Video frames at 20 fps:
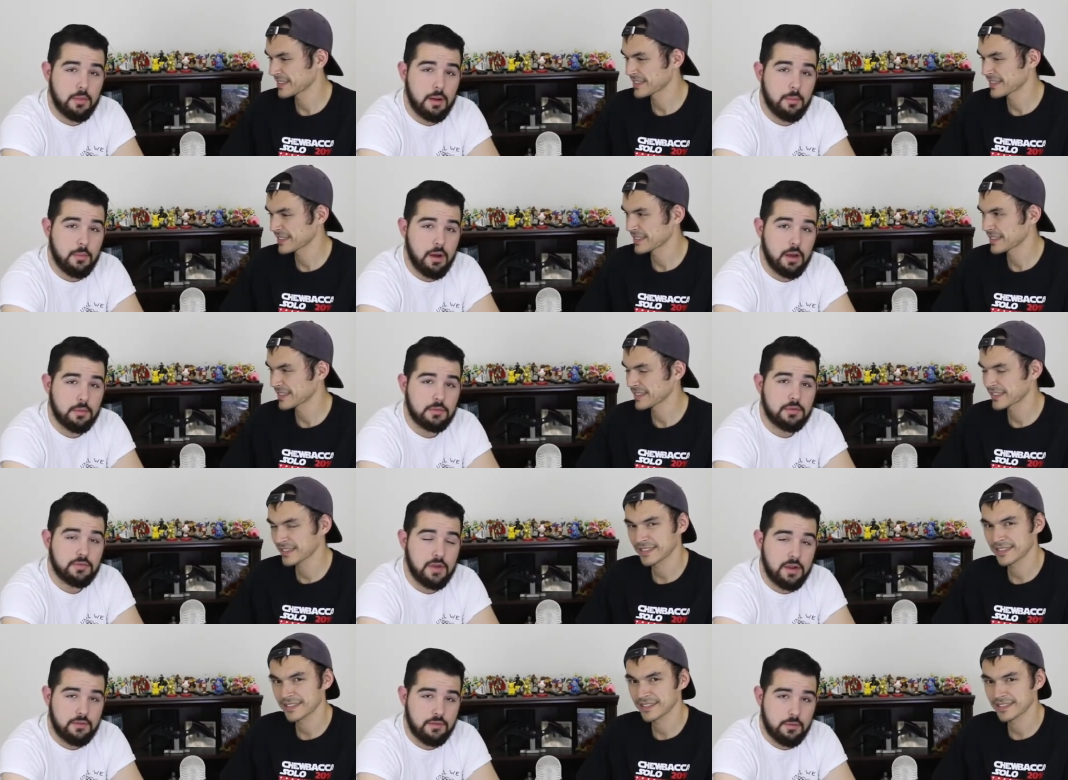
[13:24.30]
Speaker 1: my mom's
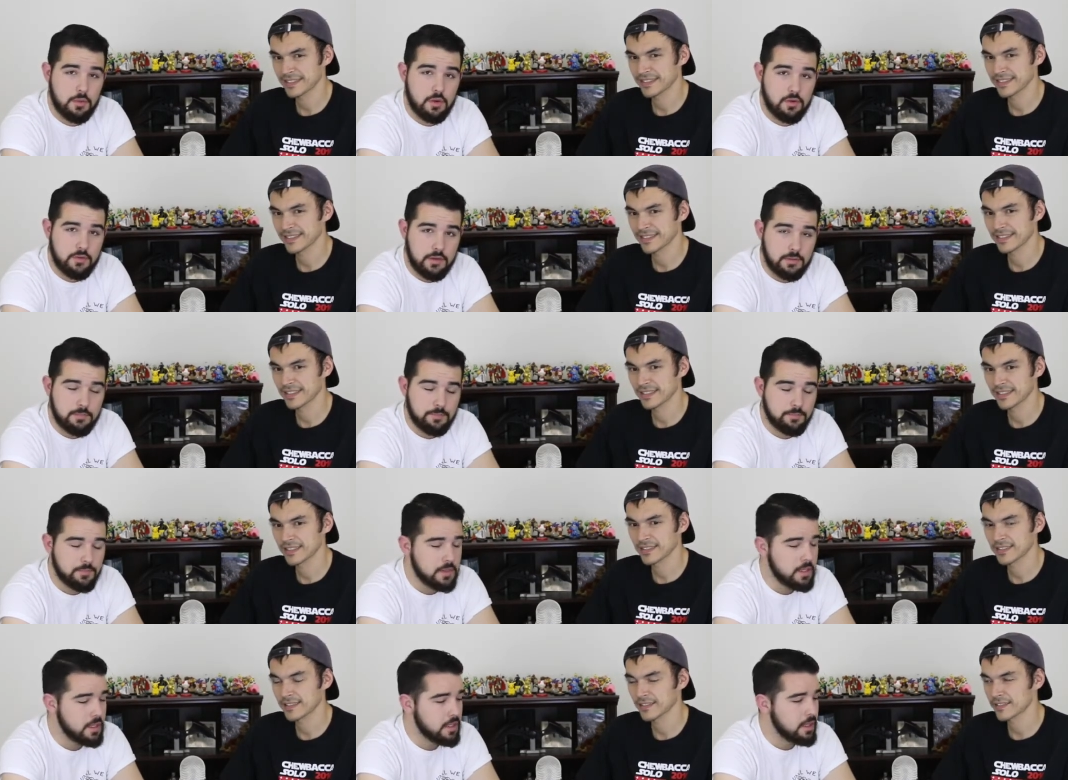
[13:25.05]
favorite movie,
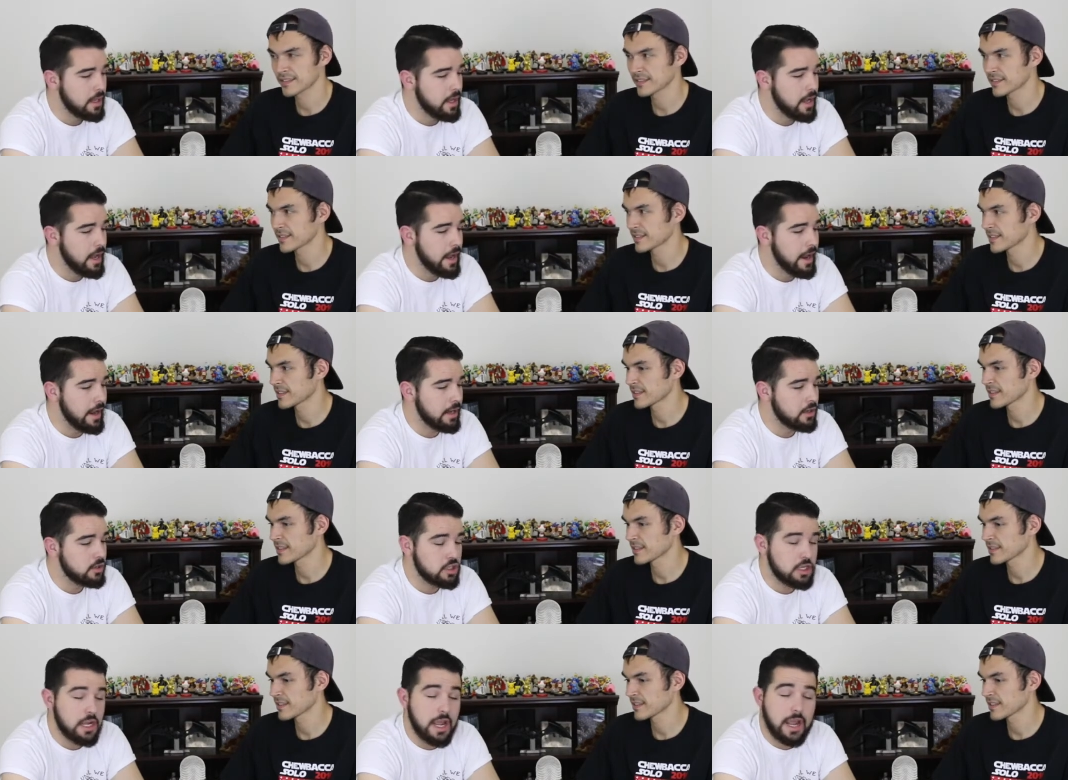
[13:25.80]

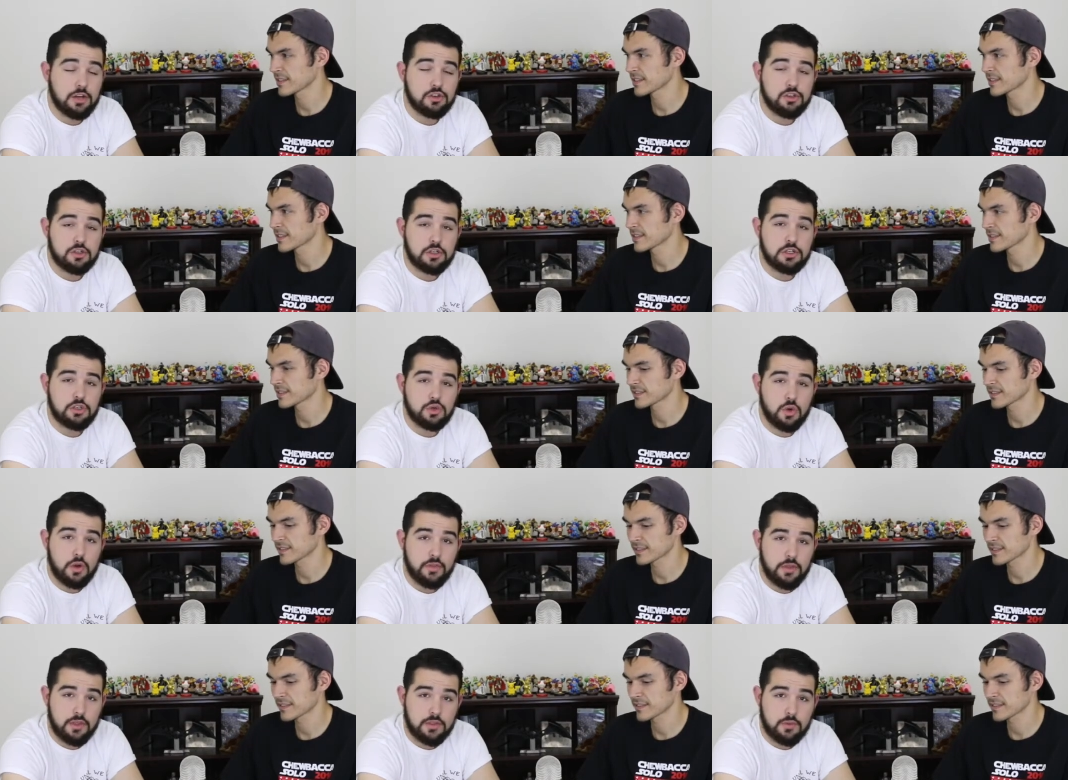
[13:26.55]
and she actually
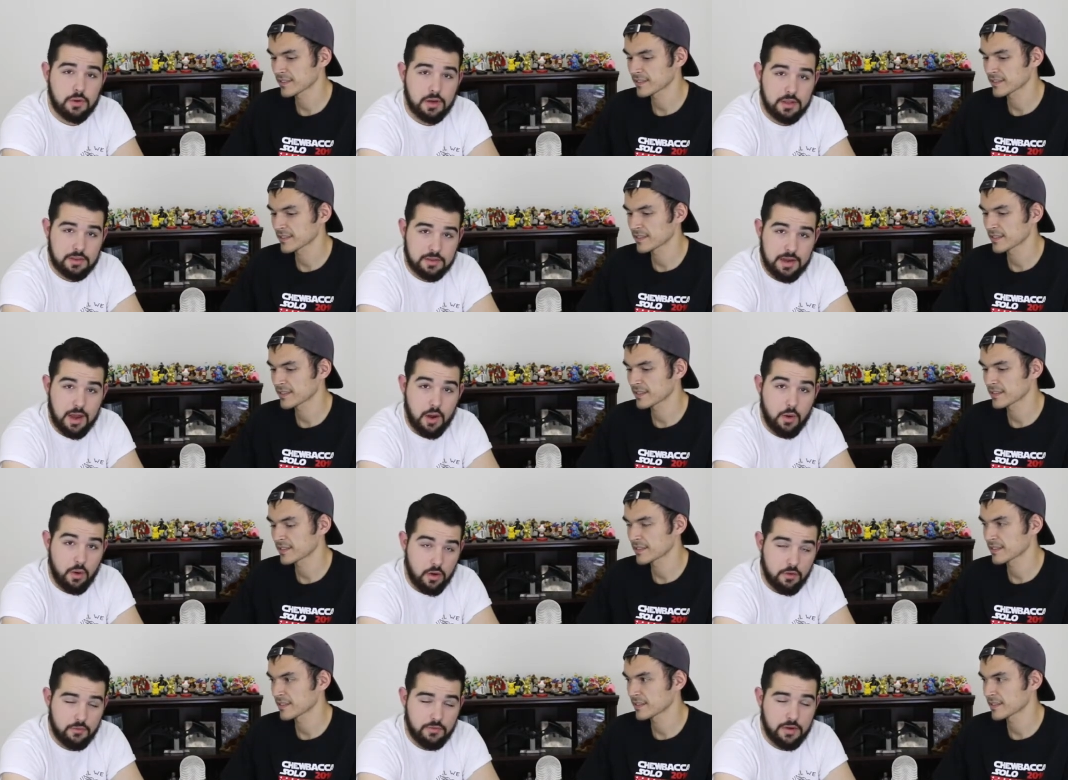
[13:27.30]
enjoyed this one. It's now
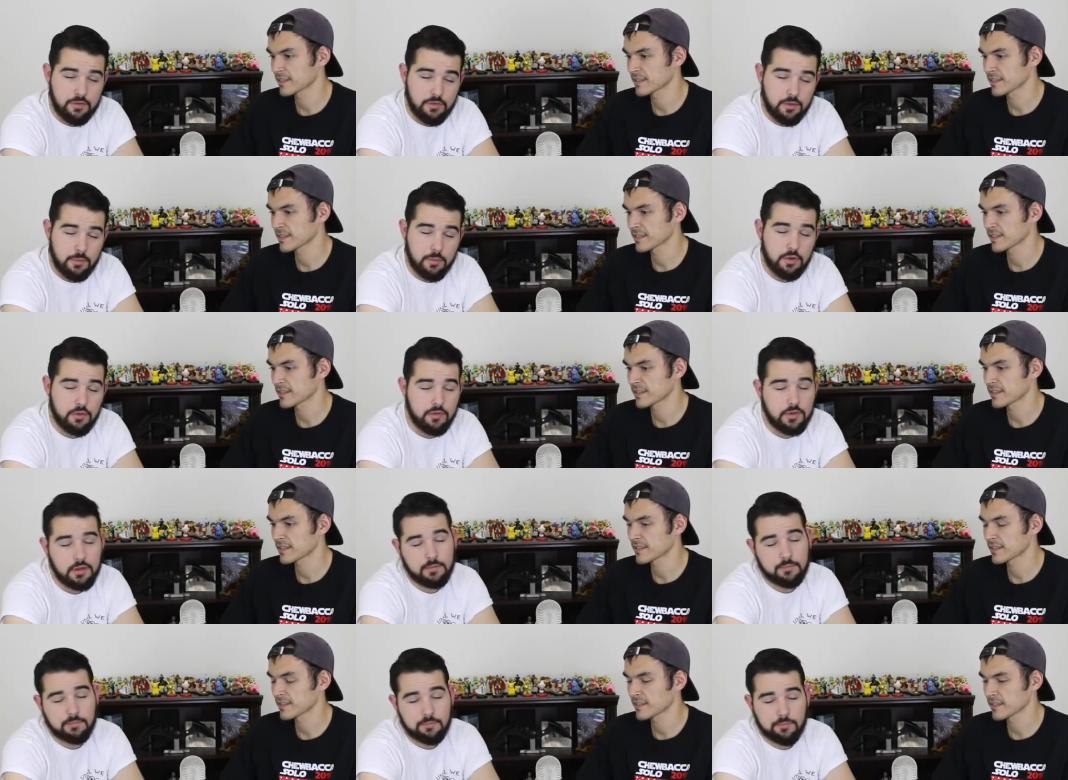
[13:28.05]
her favorite
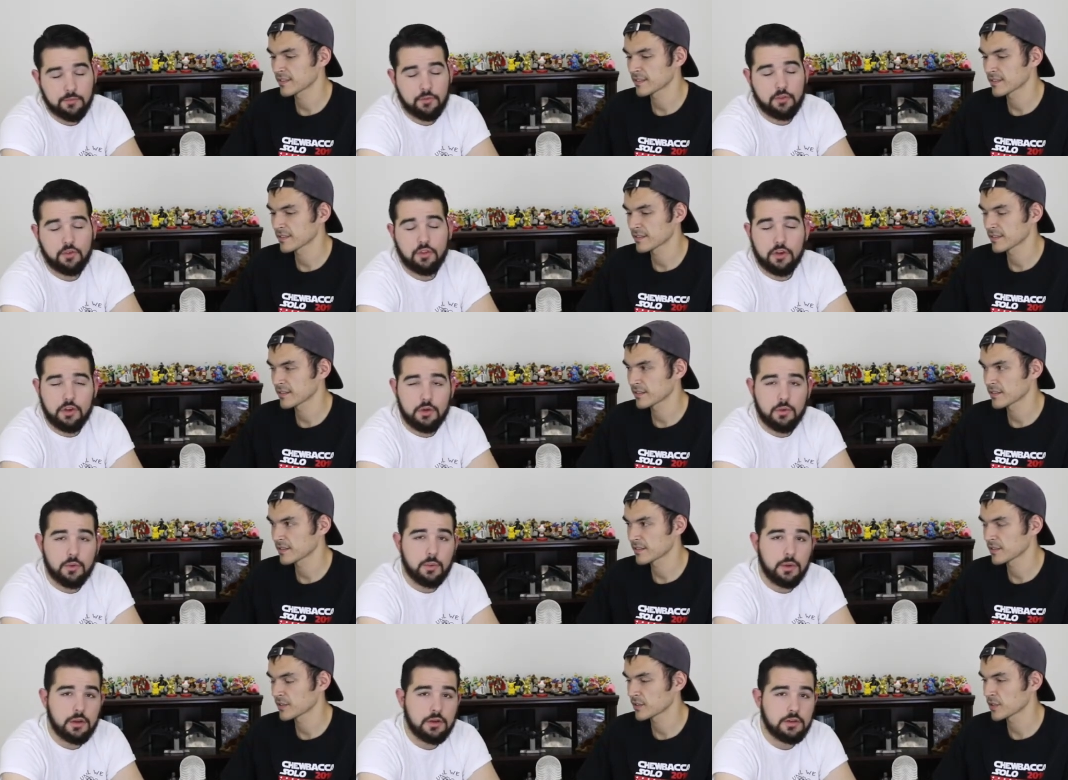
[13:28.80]
movie for the
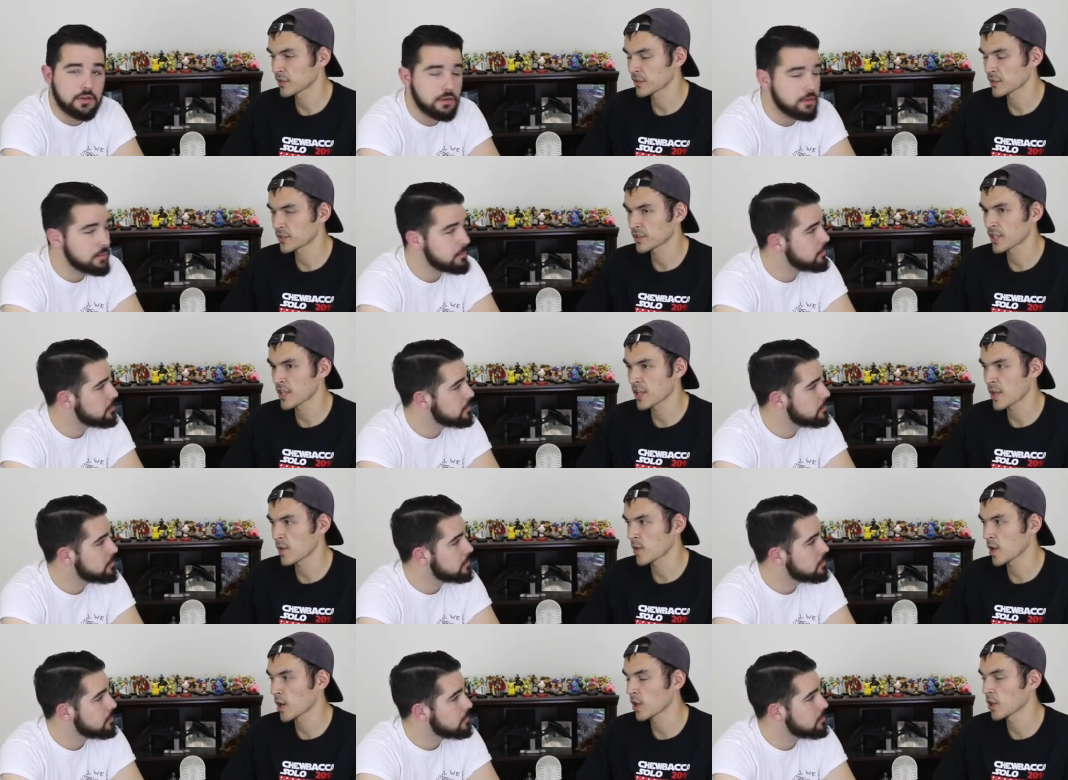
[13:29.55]
newer one. So
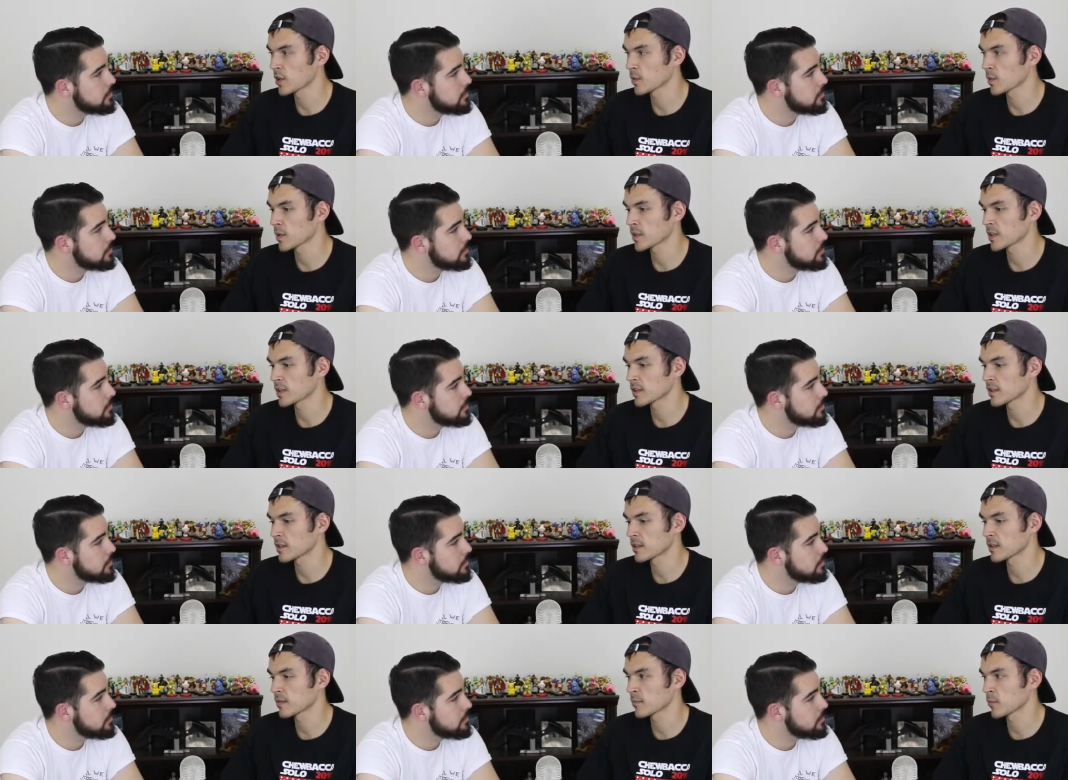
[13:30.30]
Cinderella with
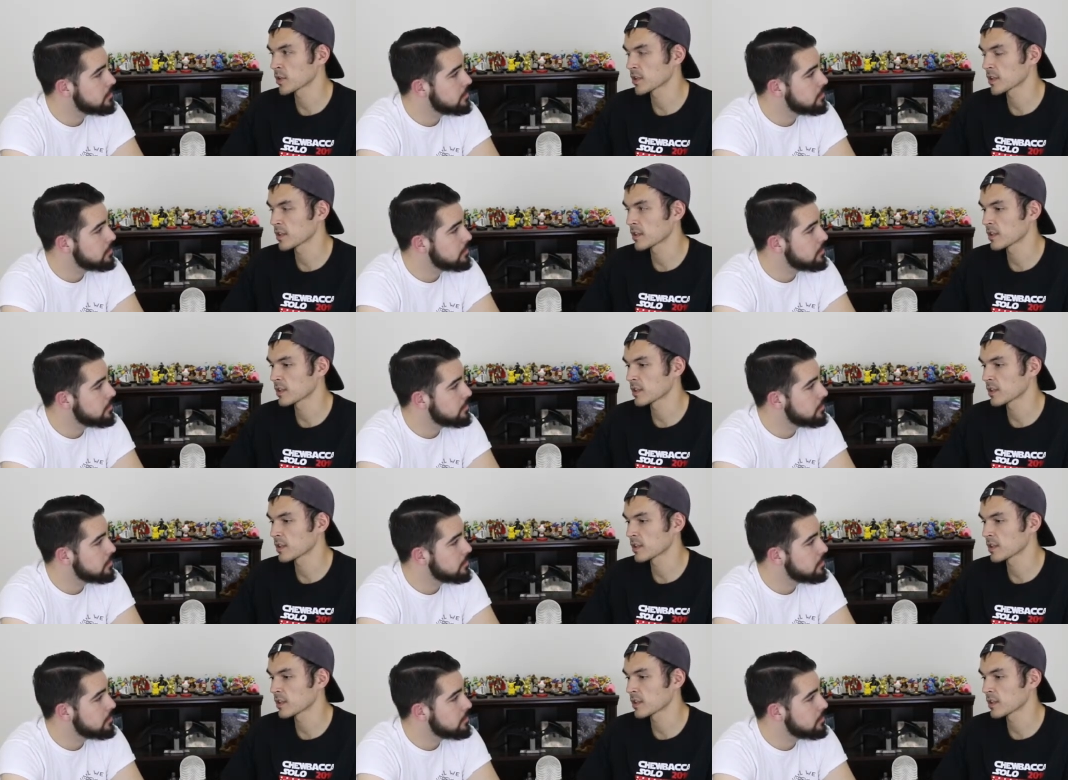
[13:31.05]
with